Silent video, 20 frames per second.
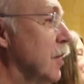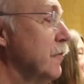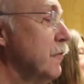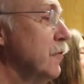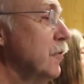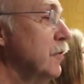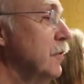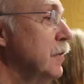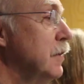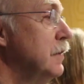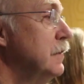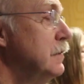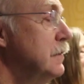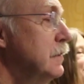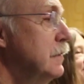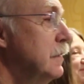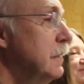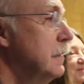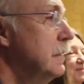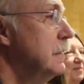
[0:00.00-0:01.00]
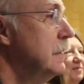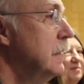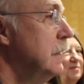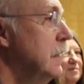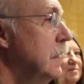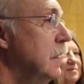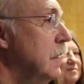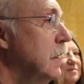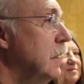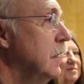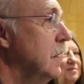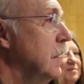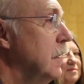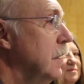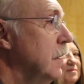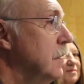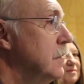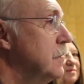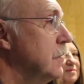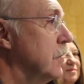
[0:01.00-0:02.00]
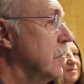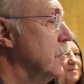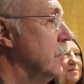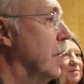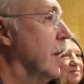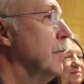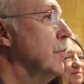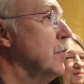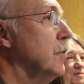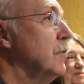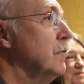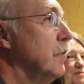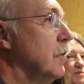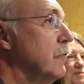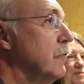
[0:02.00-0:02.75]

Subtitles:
offer that it's a collaborative